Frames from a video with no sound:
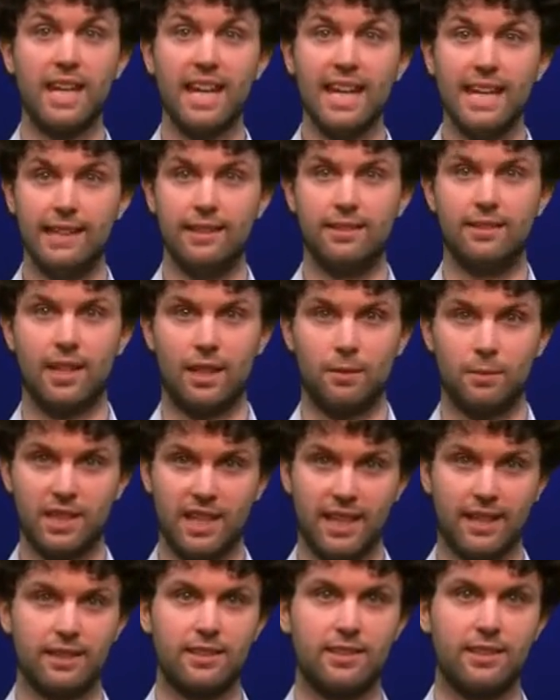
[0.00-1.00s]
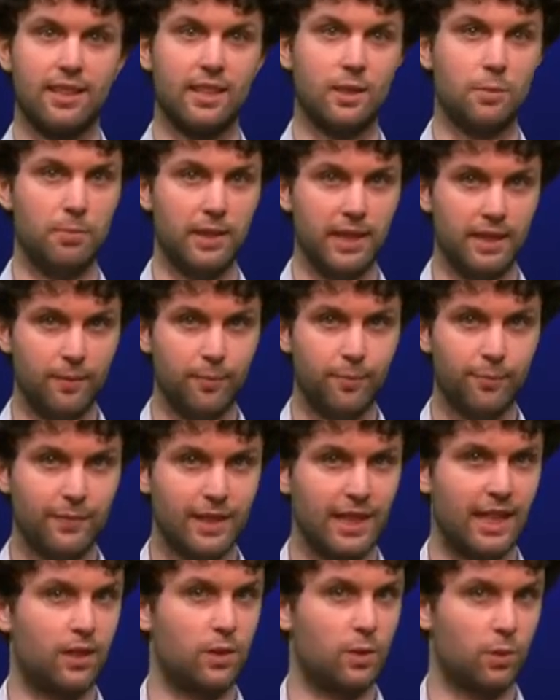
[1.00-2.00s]
A times x is B
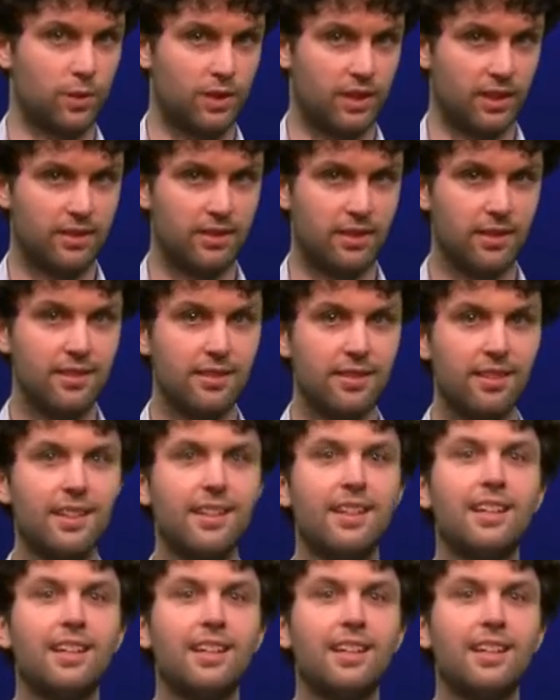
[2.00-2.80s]
is consistent,